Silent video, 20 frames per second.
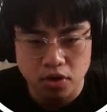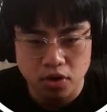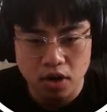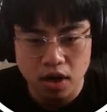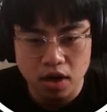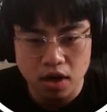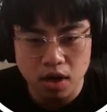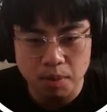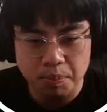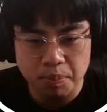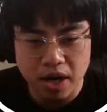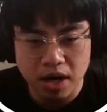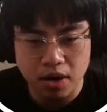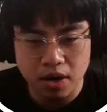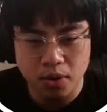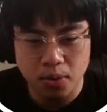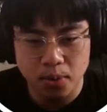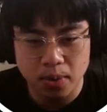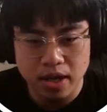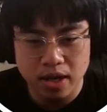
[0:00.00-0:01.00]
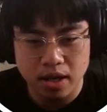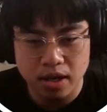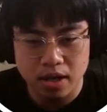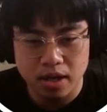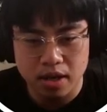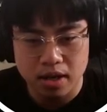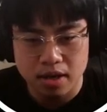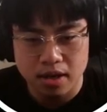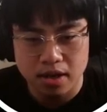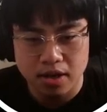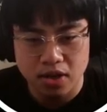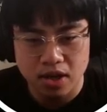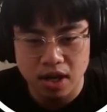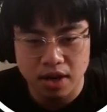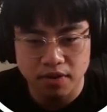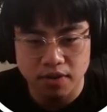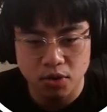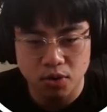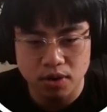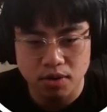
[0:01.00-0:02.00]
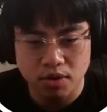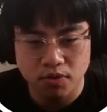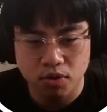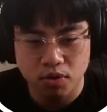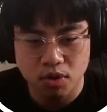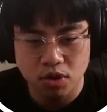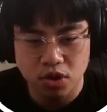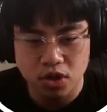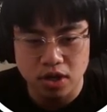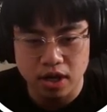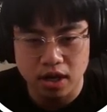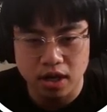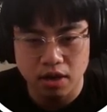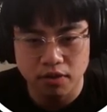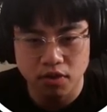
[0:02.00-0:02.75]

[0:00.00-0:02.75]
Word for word: You're a good ballerina. You have a great future. Take care of